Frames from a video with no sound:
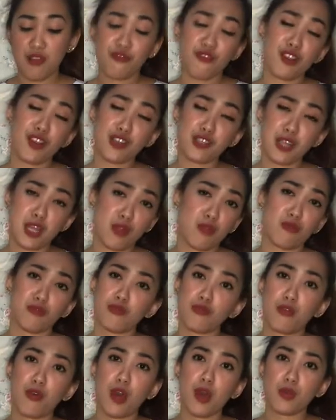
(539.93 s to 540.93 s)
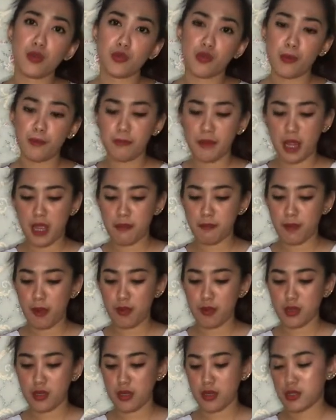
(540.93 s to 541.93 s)
first, I don't know how to apply
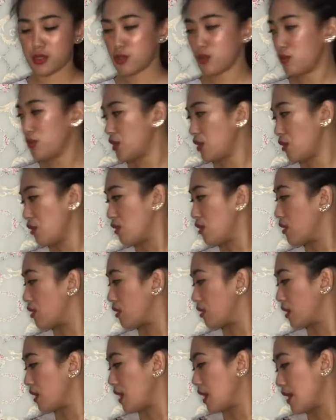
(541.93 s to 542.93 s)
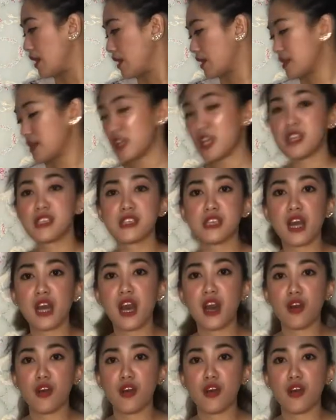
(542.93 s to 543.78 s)
powder. So, yun. Tints lang